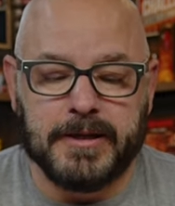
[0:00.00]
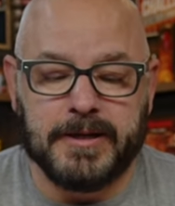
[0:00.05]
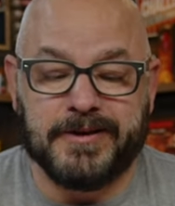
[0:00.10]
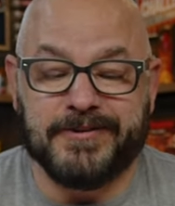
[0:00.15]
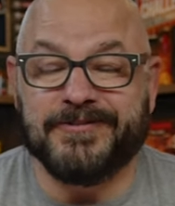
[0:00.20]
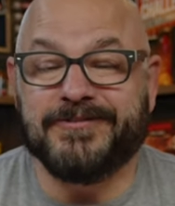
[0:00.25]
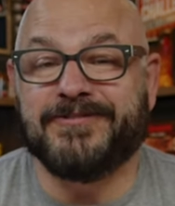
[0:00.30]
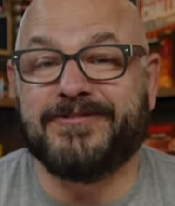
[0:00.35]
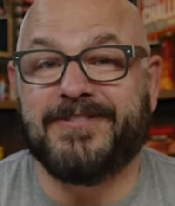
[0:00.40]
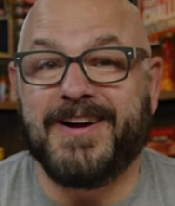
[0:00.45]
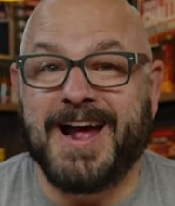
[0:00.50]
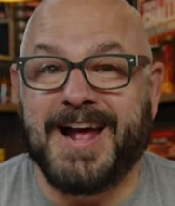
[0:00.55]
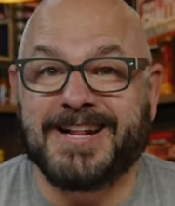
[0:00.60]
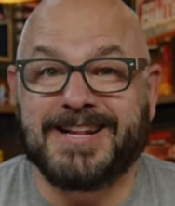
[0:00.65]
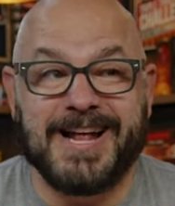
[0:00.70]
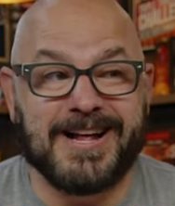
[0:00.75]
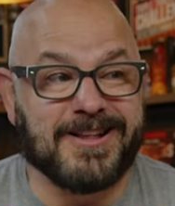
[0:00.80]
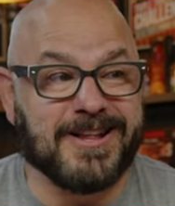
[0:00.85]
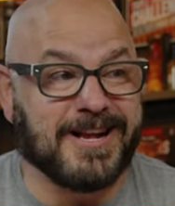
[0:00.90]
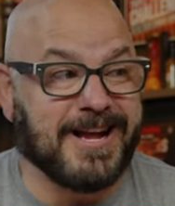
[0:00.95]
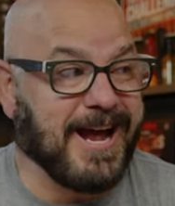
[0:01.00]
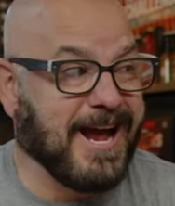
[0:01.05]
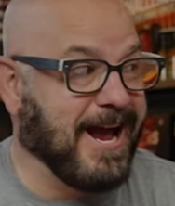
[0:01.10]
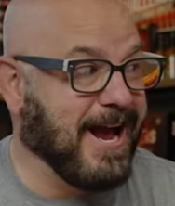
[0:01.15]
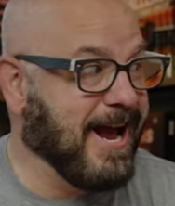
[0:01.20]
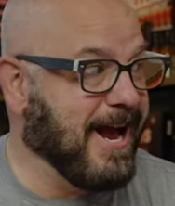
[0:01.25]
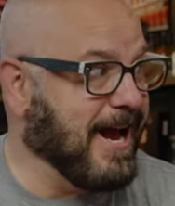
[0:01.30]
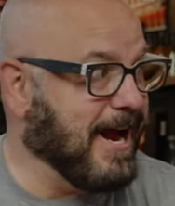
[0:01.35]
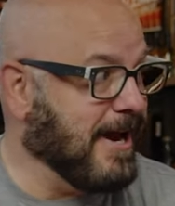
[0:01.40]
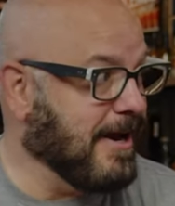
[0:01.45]
In fact, I just
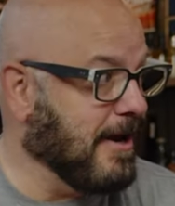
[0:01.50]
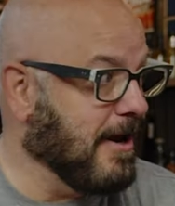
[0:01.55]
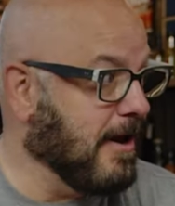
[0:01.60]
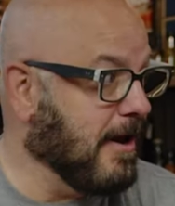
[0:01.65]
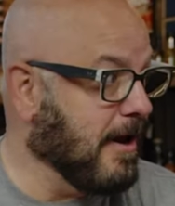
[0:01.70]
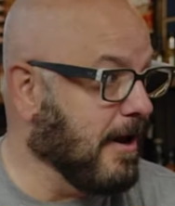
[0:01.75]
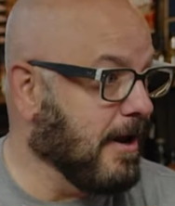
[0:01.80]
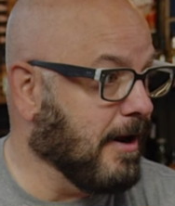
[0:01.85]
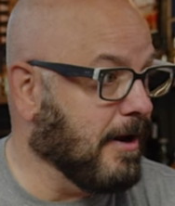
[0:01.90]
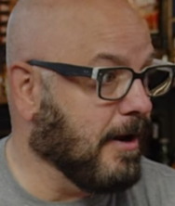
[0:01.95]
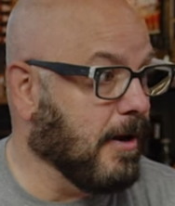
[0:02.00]
had uh,